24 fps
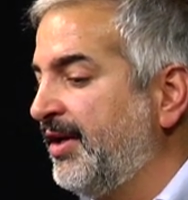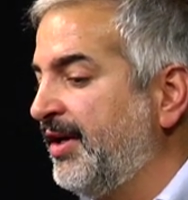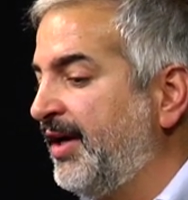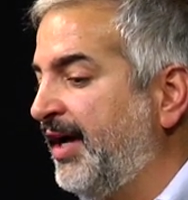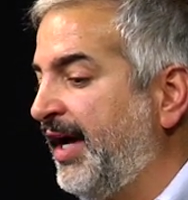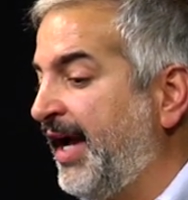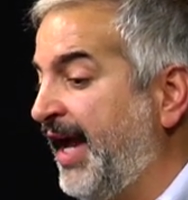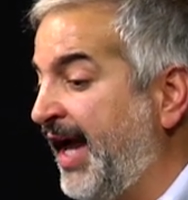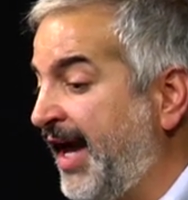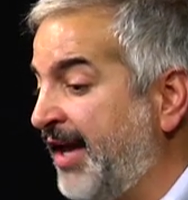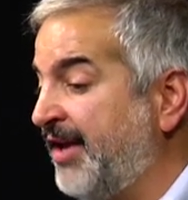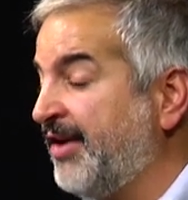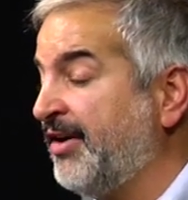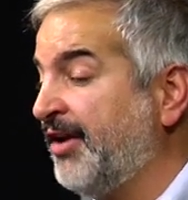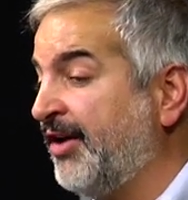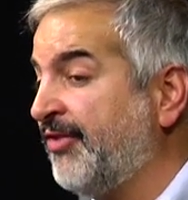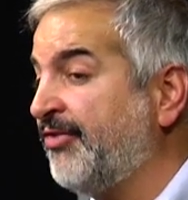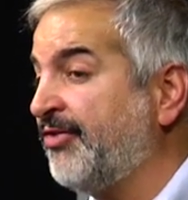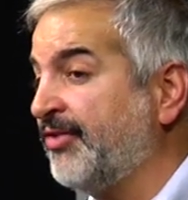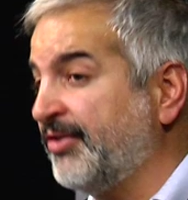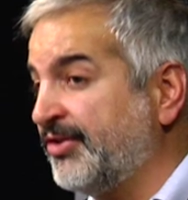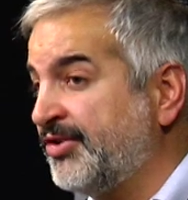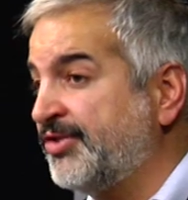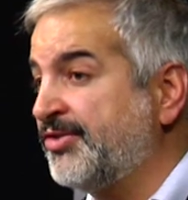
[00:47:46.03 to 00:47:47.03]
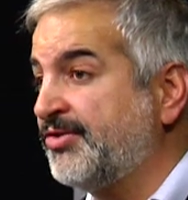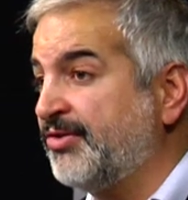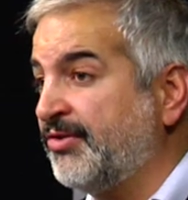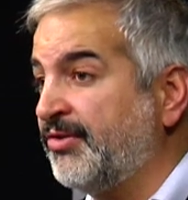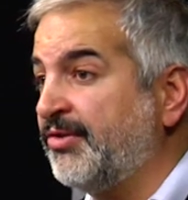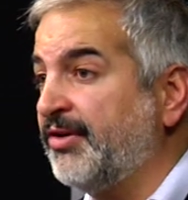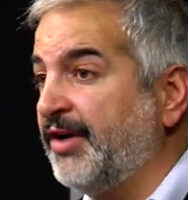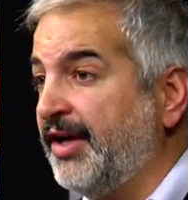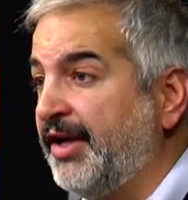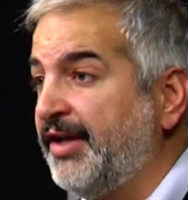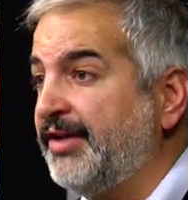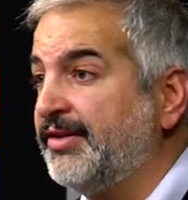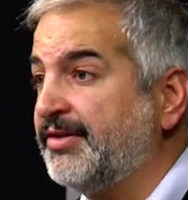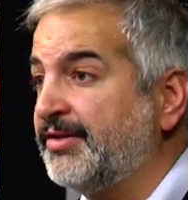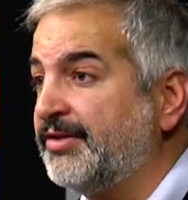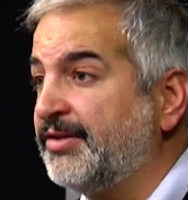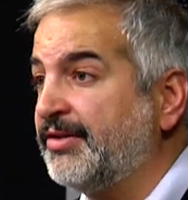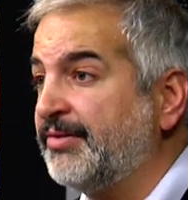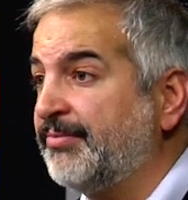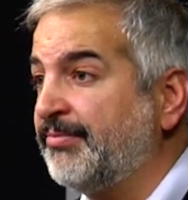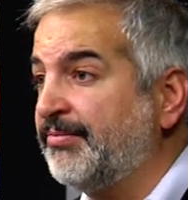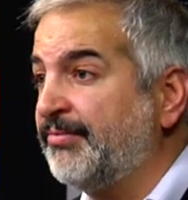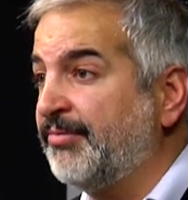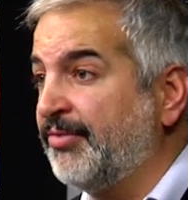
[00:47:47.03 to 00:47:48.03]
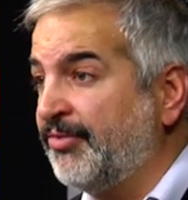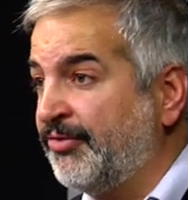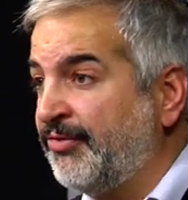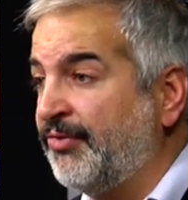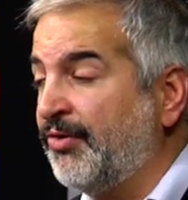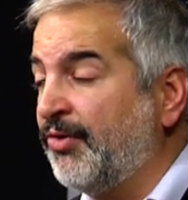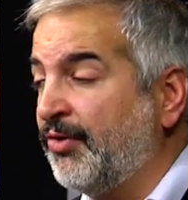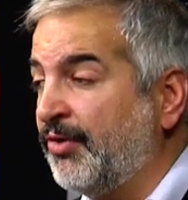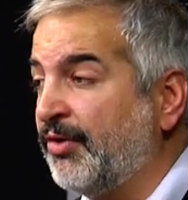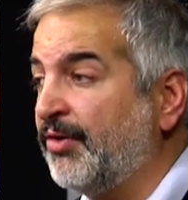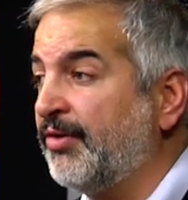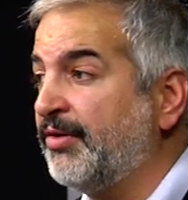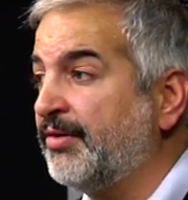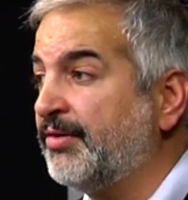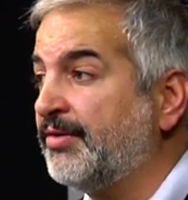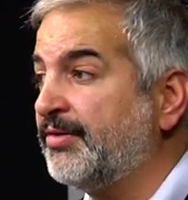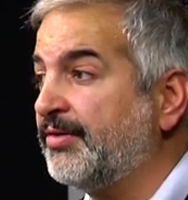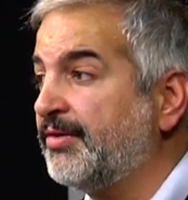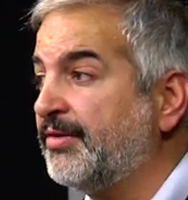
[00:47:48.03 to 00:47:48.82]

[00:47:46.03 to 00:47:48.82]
I had enough for a story before